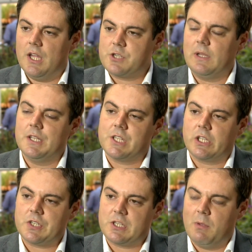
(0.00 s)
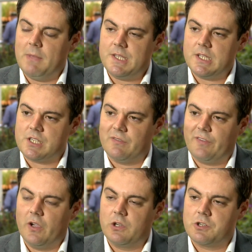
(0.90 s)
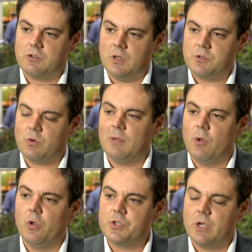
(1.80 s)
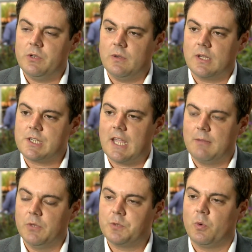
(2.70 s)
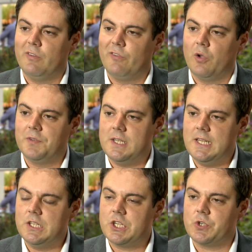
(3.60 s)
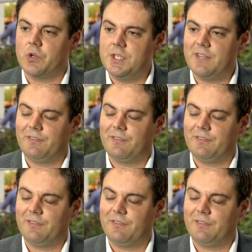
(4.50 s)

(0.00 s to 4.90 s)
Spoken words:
As well as the customer meetings and focus groups, what I'm also doing is getting much more involved in the industry on